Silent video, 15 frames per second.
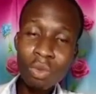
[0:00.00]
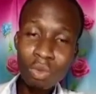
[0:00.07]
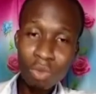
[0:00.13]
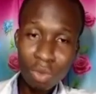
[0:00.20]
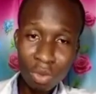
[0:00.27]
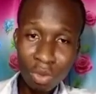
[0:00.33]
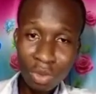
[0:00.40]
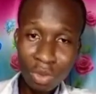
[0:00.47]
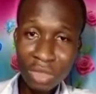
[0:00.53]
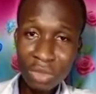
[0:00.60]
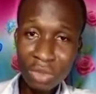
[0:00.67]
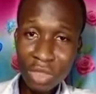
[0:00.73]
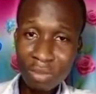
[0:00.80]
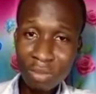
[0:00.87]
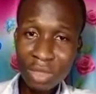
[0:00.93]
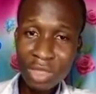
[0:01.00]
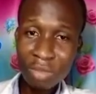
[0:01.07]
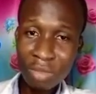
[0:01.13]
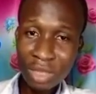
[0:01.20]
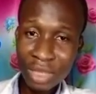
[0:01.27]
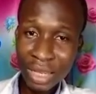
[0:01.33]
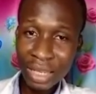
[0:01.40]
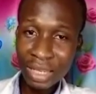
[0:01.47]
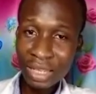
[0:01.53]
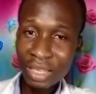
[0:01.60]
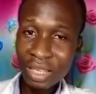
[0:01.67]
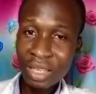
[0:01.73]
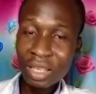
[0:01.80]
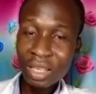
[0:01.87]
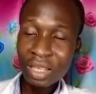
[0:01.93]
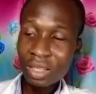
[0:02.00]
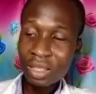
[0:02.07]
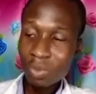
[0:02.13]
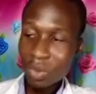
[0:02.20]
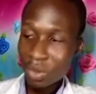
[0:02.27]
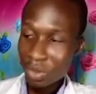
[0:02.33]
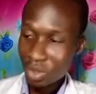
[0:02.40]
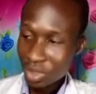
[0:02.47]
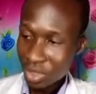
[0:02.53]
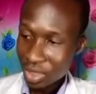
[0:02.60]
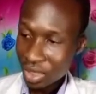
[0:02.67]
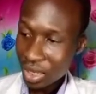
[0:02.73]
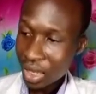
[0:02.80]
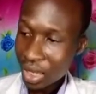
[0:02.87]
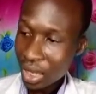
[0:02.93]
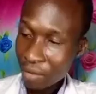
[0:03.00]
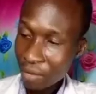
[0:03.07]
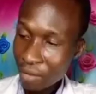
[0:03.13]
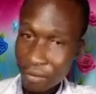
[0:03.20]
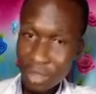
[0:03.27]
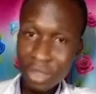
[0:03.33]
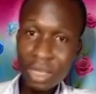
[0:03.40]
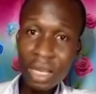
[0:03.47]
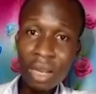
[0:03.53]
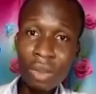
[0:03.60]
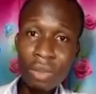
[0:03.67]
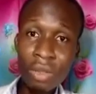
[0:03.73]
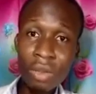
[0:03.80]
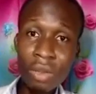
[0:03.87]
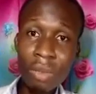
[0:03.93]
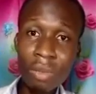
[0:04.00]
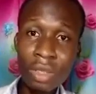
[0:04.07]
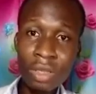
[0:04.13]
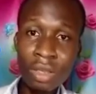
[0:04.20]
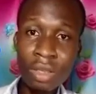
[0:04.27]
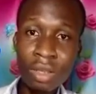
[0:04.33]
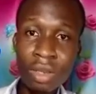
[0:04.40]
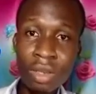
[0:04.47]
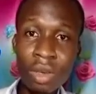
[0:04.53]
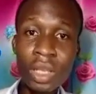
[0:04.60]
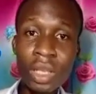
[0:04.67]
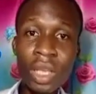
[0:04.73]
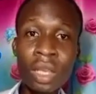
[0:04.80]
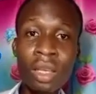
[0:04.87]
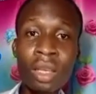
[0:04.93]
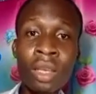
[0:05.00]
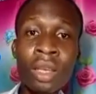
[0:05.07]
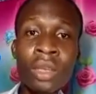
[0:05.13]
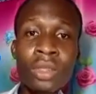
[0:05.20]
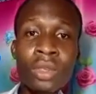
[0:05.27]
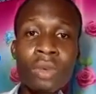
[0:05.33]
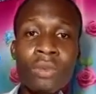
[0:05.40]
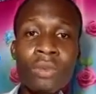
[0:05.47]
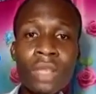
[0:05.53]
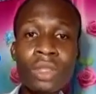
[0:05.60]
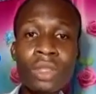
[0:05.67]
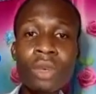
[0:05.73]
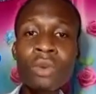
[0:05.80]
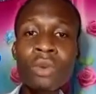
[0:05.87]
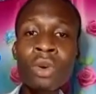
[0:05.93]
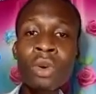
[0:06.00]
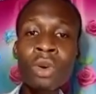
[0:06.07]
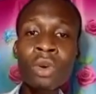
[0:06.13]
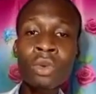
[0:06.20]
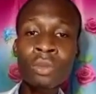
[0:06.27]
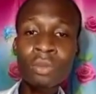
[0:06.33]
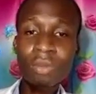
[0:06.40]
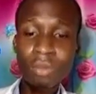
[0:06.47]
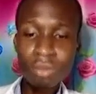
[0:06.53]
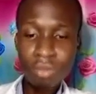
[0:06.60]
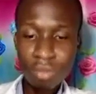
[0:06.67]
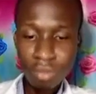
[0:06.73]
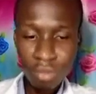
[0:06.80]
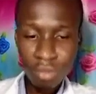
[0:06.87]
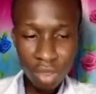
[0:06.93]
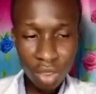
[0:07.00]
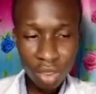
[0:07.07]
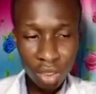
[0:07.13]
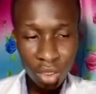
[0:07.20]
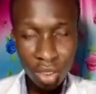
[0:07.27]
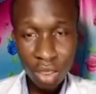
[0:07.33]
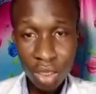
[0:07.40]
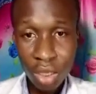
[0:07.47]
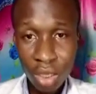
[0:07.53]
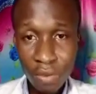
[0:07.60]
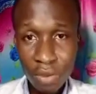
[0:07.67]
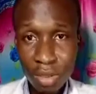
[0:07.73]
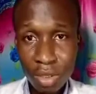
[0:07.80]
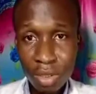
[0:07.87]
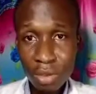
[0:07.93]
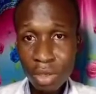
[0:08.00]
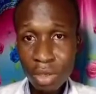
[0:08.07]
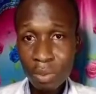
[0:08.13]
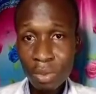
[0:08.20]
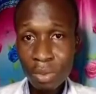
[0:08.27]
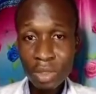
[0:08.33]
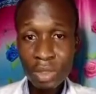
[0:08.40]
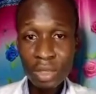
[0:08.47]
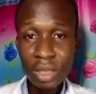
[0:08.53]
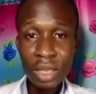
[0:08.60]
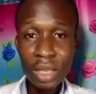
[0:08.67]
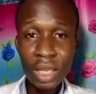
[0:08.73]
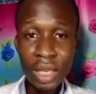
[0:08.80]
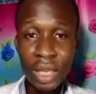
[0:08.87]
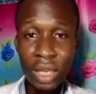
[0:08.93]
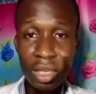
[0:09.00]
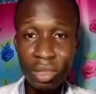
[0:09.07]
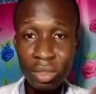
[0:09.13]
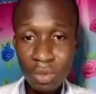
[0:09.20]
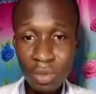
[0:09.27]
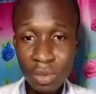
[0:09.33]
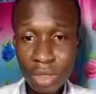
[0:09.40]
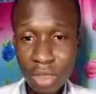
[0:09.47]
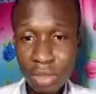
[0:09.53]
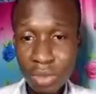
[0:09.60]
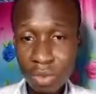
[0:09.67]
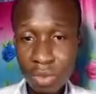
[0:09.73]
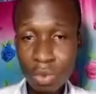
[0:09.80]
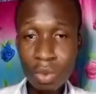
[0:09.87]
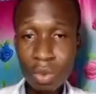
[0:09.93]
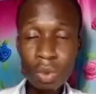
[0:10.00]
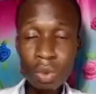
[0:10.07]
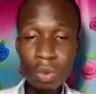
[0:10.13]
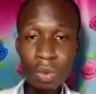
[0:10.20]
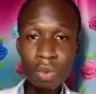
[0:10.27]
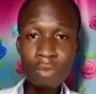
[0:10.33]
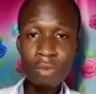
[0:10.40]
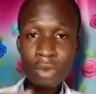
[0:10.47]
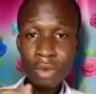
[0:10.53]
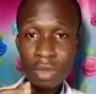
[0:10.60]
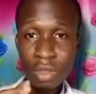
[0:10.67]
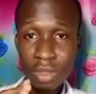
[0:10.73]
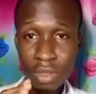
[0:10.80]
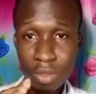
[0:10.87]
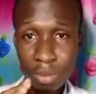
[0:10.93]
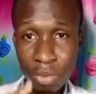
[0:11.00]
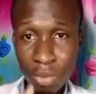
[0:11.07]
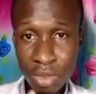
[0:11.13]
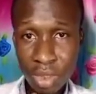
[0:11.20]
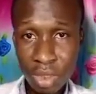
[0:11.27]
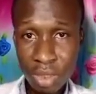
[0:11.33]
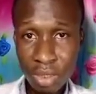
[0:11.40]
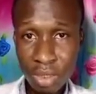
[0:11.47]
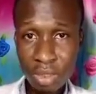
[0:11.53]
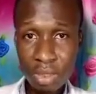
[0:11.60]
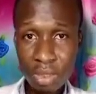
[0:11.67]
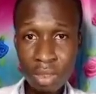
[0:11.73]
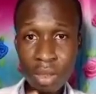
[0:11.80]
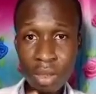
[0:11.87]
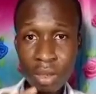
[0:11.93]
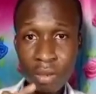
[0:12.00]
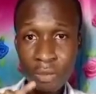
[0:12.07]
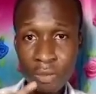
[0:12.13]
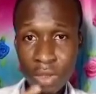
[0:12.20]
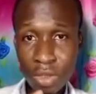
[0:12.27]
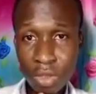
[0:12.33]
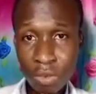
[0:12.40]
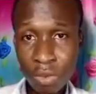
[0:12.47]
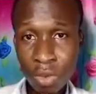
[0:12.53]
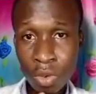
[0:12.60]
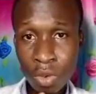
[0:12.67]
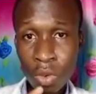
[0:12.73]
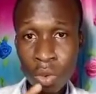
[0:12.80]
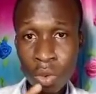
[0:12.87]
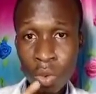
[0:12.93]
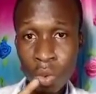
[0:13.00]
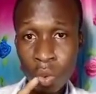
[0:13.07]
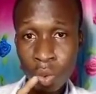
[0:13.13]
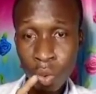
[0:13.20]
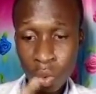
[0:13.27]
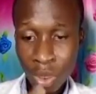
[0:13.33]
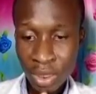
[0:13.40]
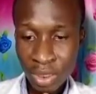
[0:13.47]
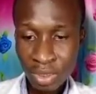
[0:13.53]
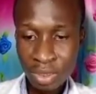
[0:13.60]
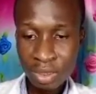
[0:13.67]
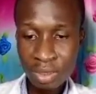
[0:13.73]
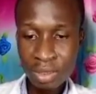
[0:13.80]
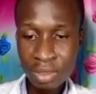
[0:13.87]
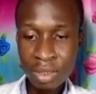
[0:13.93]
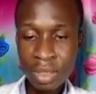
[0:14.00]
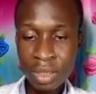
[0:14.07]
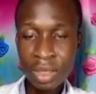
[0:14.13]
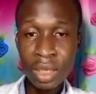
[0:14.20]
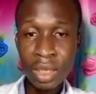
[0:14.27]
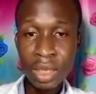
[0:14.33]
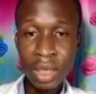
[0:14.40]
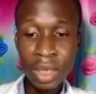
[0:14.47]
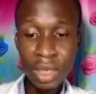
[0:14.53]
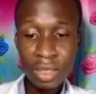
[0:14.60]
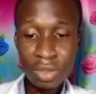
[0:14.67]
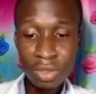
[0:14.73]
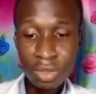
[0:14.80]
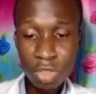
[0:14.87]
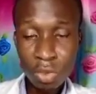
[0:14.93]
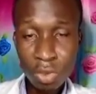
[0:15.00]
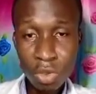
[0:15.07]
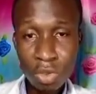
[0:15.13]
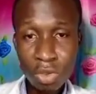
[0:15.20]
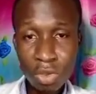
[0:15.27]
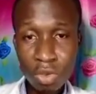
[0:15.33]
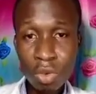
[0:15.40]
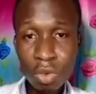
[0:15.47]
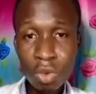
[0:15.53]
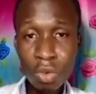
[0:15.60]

will the treatment be like when you see a physical therapist? Okay, so first of all, a physical therapist is noted to go through various processes. First of all, one, he's supposed to go